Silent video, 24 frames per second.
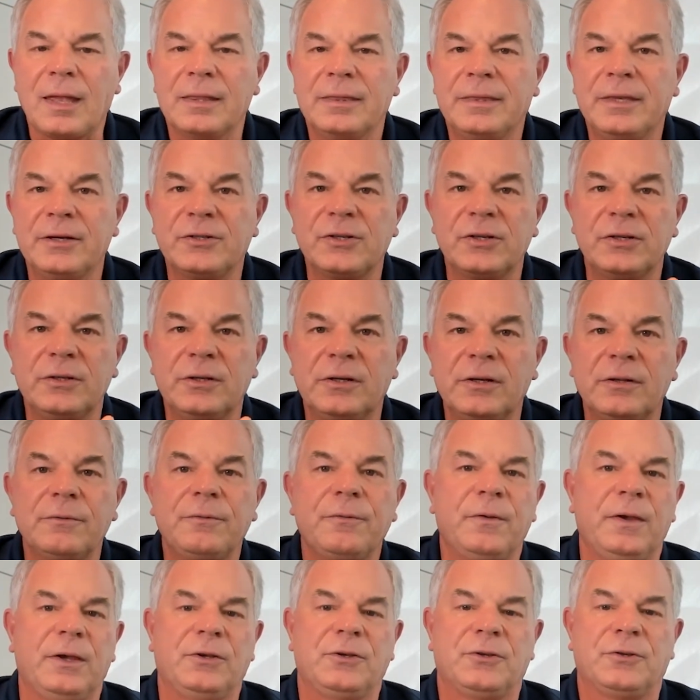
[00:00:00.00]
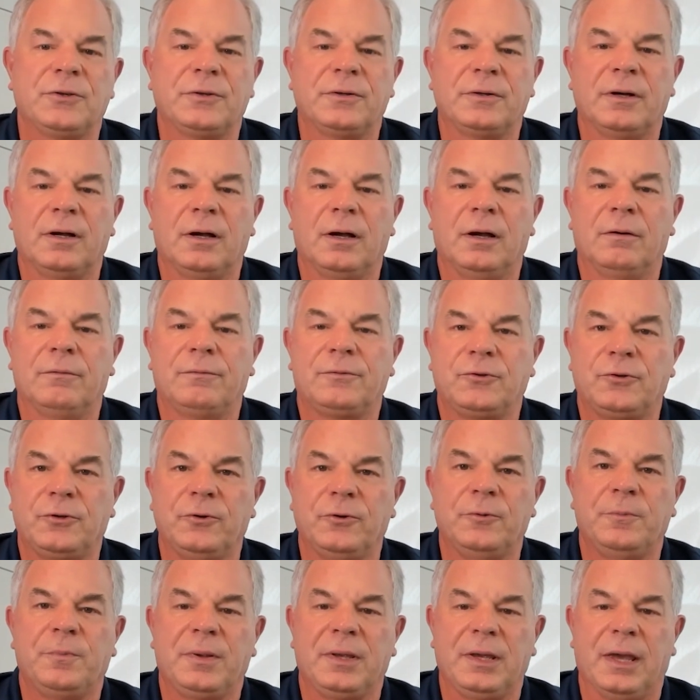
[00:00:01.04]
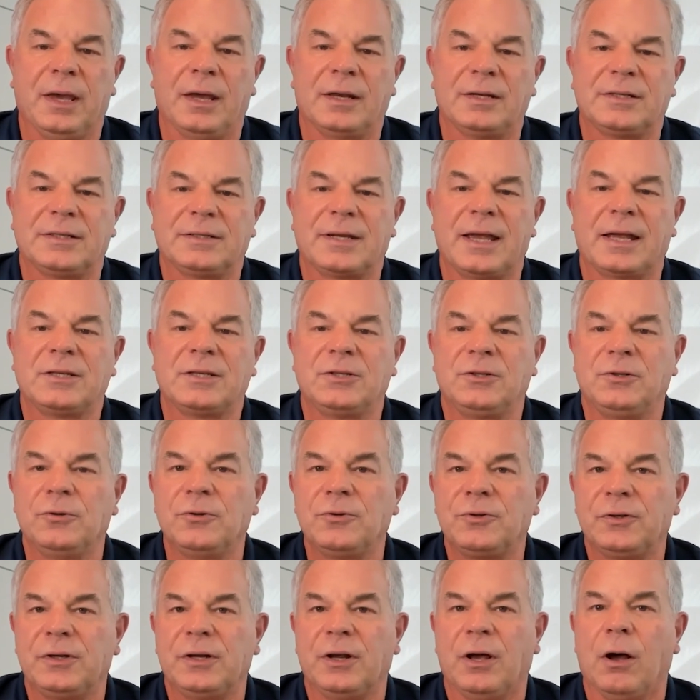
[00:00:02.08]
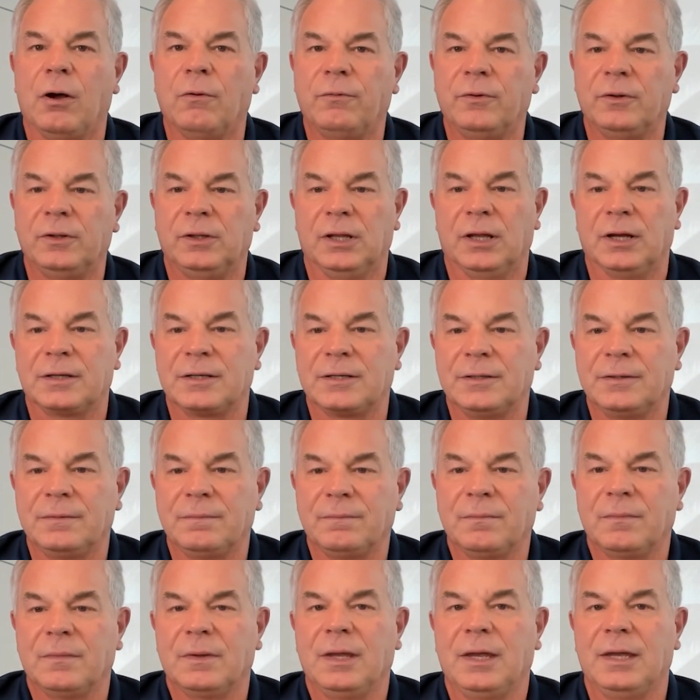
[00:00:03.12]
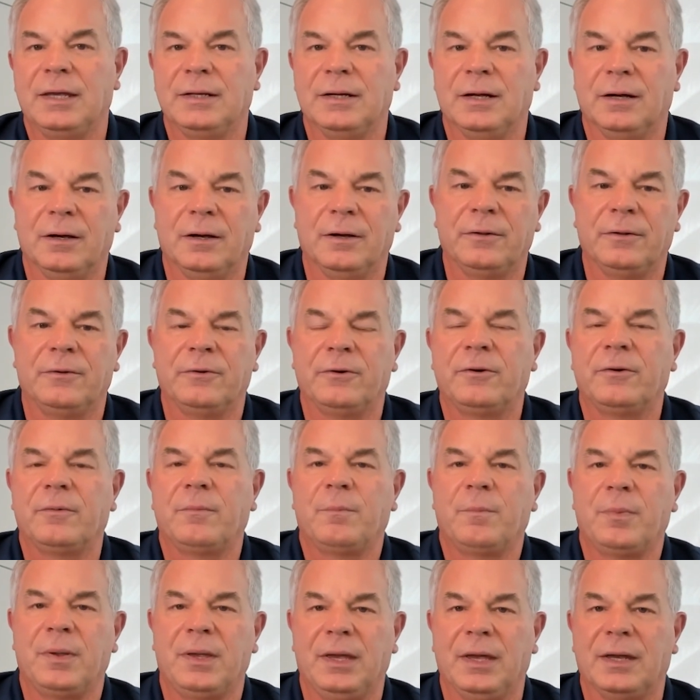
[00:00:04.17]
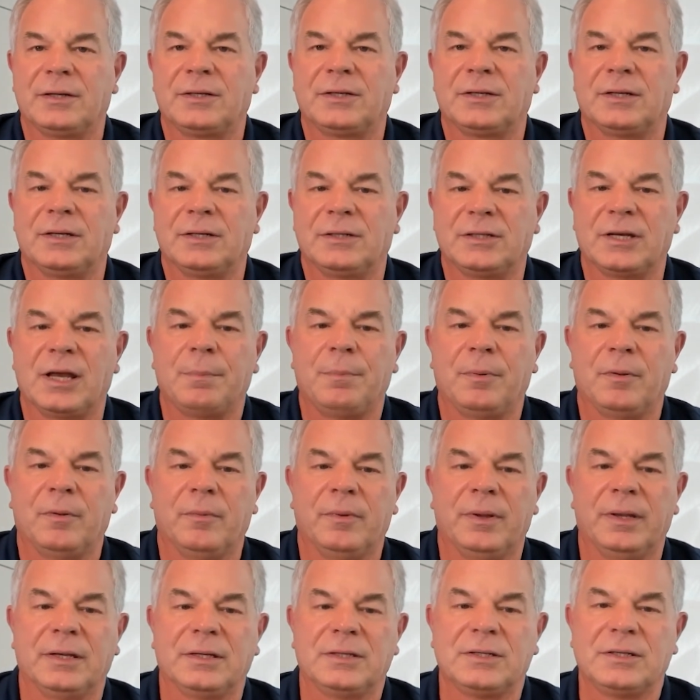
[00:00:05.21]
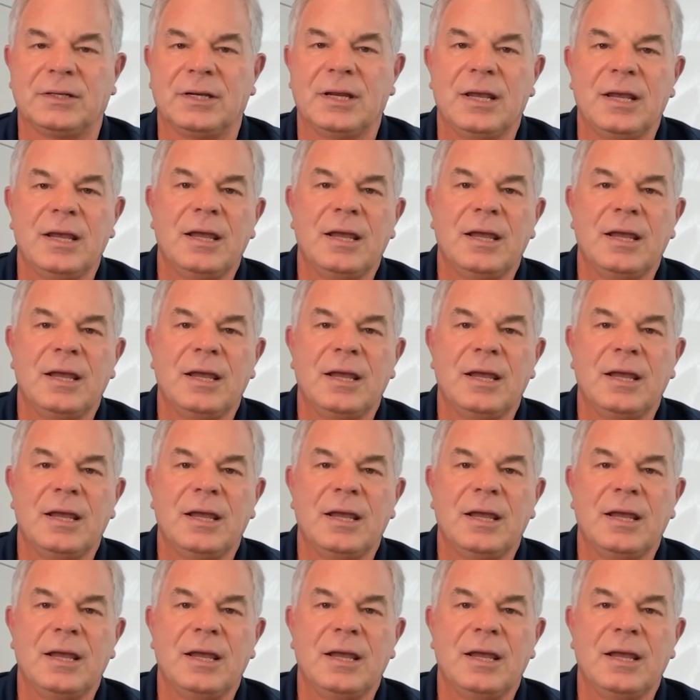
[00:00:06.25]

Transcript: there's another feature of True PS that's usually overlooked, in other PS supplements.